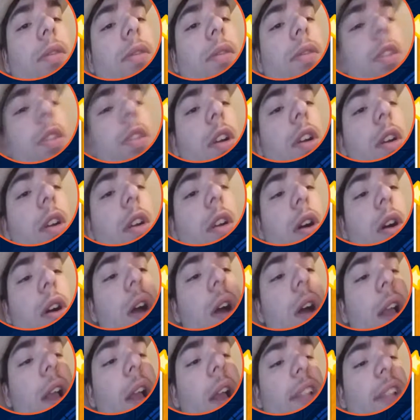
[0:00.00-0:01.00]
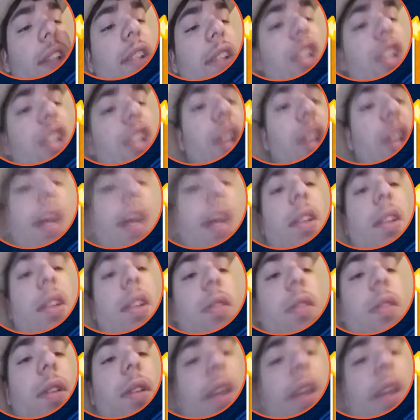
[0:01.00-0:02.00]
Oh, I got Stitch again. And I
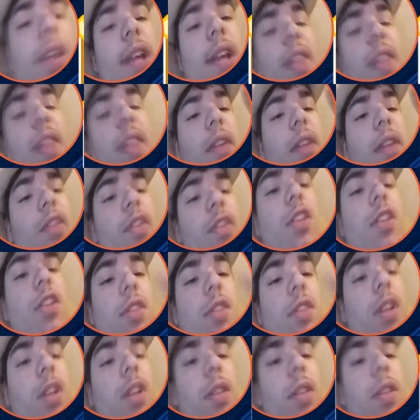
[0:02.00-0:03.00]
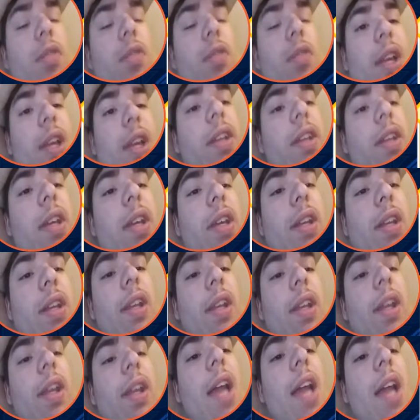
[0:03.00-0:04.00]
got that fucker little kid again. And I got
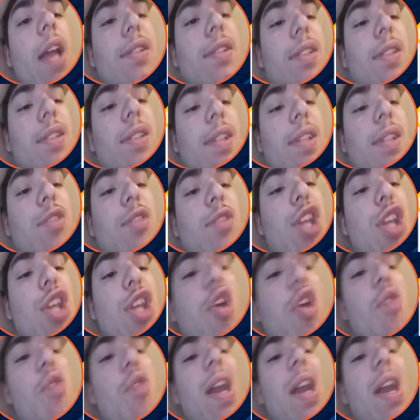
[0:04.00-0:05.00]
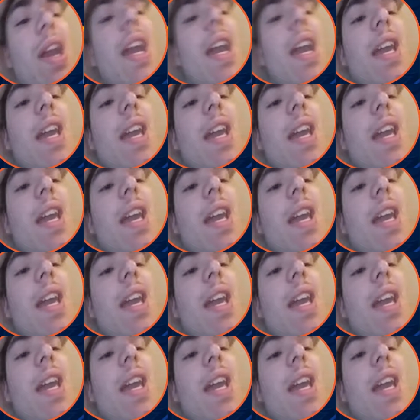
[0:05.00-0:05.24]
Dewey!